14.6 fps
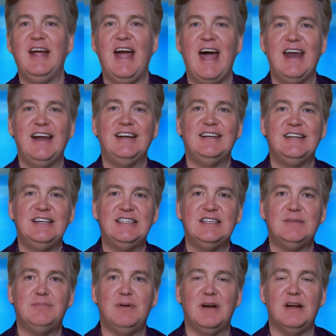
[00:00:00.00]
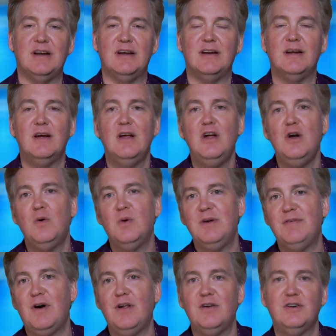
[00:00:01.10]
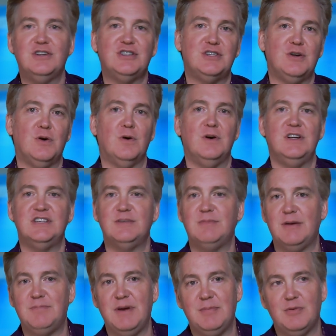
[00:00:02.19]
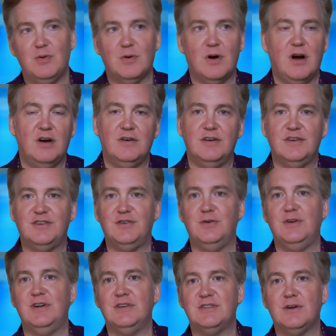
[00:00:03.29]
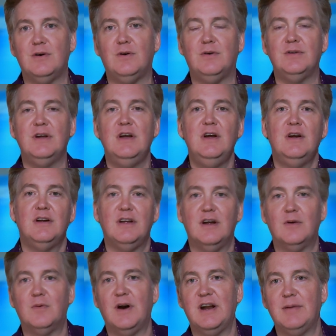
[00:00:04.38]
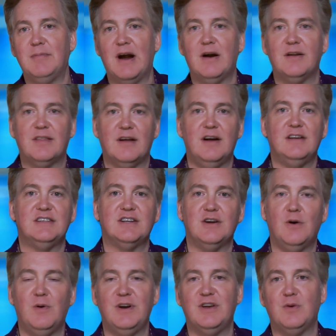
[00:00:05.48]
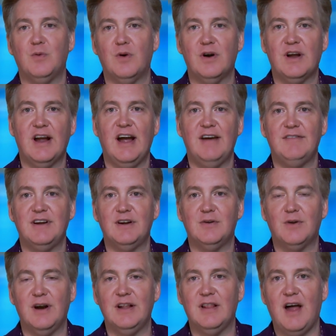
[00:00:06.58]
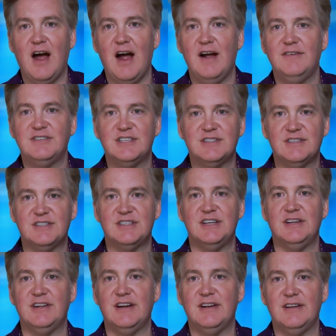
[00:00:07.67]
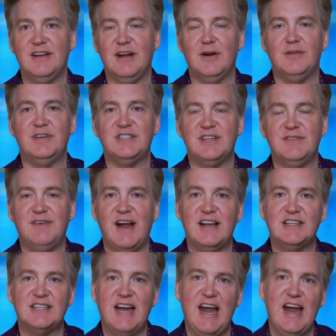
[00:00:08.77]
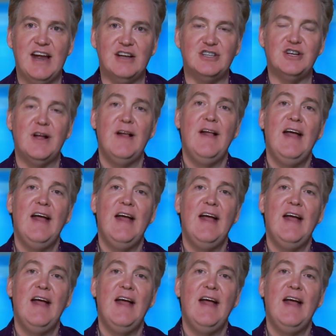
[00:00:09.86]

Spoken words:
had anticipated. We've all heard stories about people who are 102 years old, running marathons and going to work and having great lives still at, this advanced age.